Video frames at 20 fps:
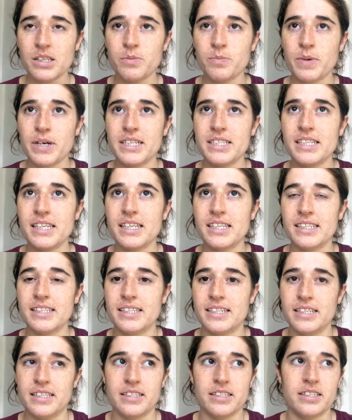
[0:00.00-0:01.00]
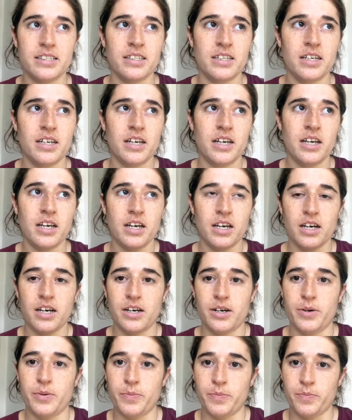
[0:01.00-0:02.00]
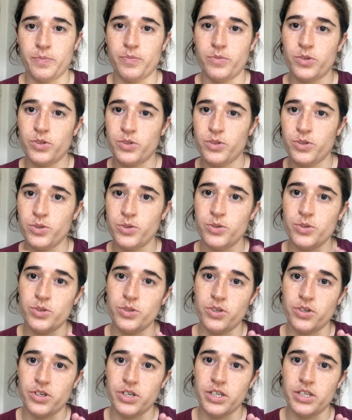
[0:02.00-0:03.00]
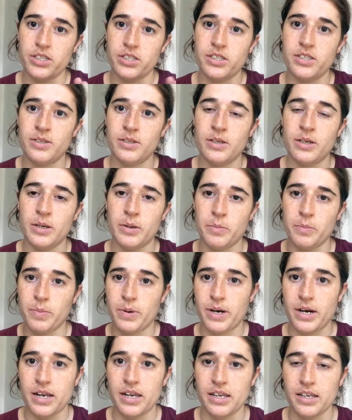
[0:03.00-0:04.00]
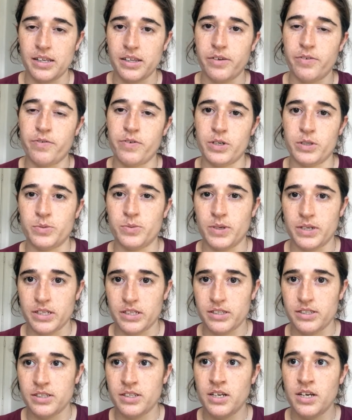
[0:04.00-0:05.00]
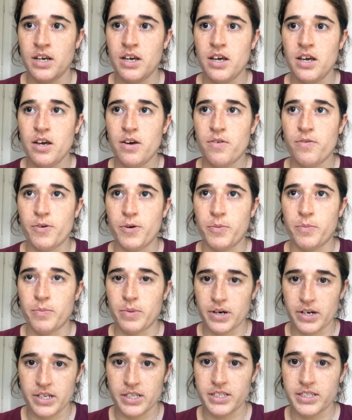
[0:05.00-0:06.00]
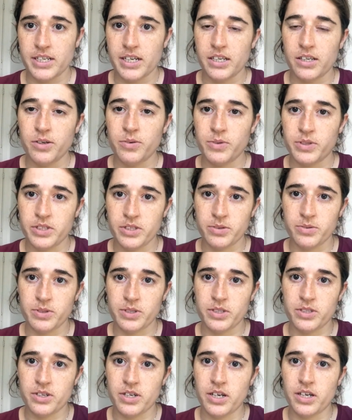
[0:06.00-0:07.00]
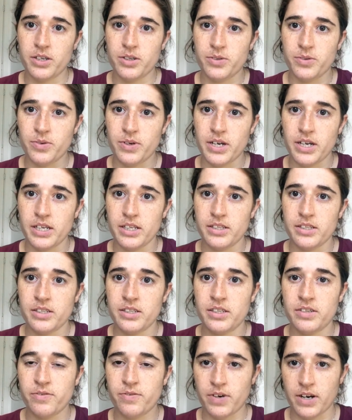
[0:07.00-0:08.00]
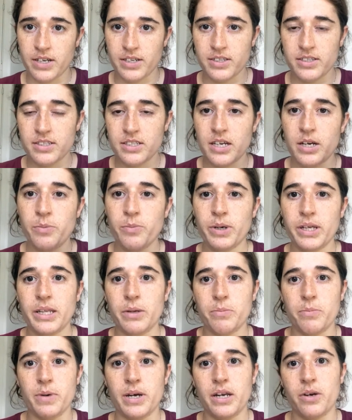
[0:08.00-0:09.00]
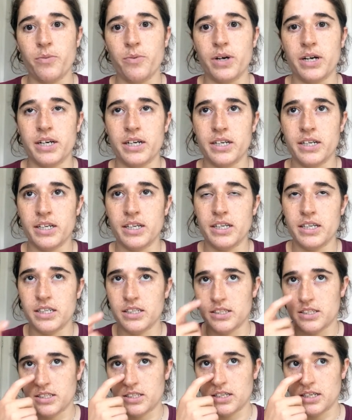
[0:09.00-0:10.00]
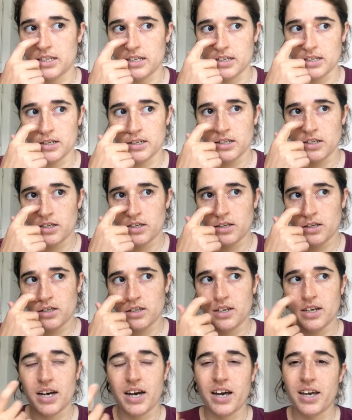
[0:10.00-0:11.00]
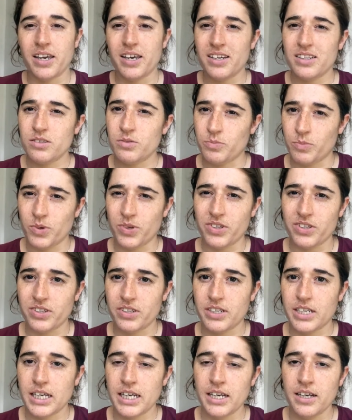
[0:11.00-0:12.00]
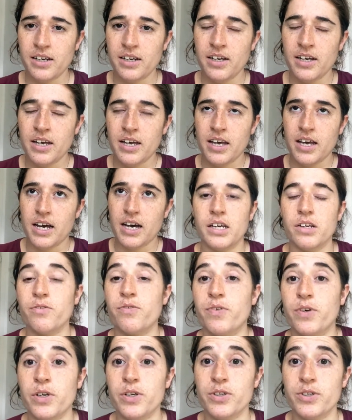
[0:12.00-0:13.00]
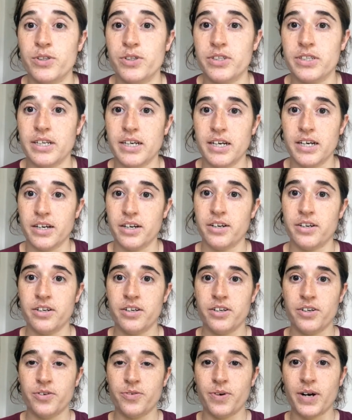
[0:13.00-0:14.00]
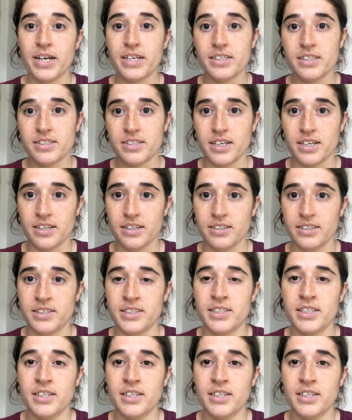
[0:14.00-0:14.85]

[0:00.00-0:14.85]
basically tells two stories in parallel. The first one is from Mary Shelley when she was trying to write Frankenstein, but the main one, it's I guess modern day. It follows Mary Shelley,